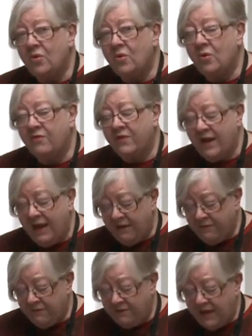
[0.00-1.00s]
over
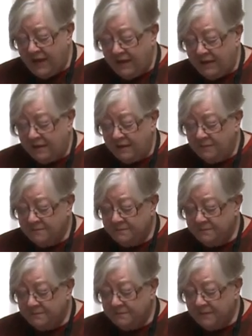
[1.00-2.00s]
half of Canada,
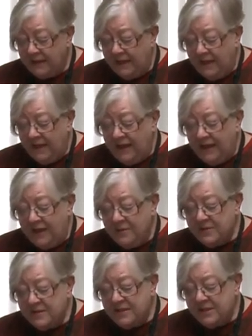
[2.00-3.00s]
he
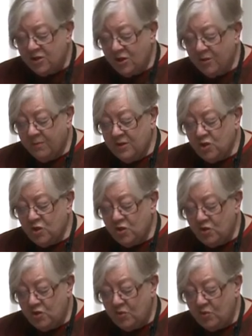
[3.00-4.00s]
was determined to
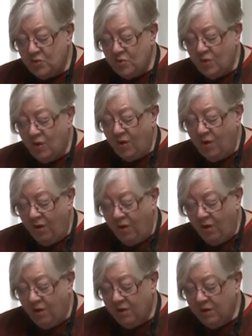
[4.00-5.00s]
do
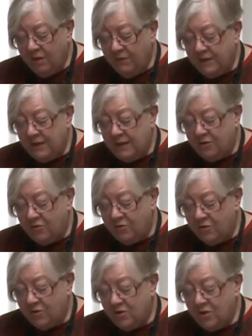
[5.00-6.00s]
all that he
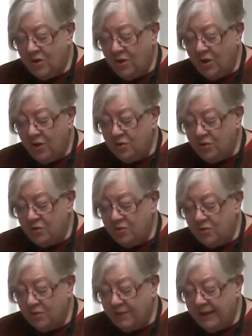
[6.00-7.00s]
could to
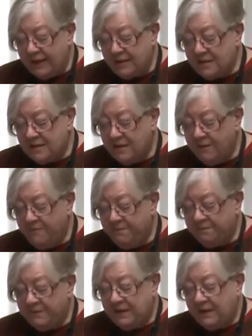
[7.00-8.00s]
correct
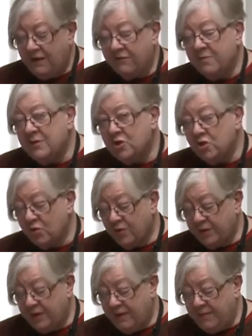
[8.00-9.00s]
government
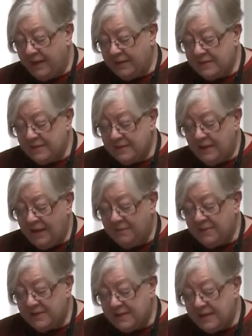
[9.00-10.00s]
shortcomings and
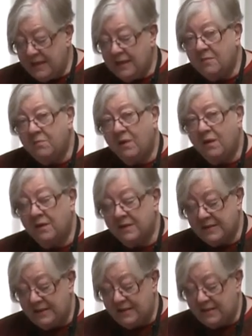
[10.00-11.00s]
mistaken
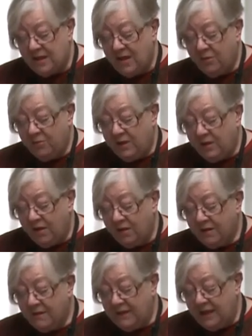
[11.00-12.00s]
policies
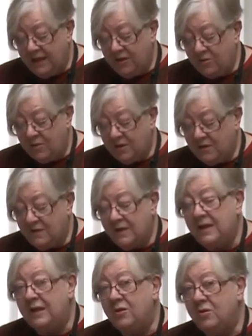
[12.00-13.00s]
regarding the Inuit that
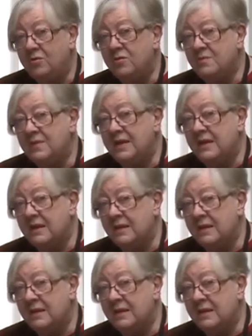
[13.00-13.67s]
he knew to be in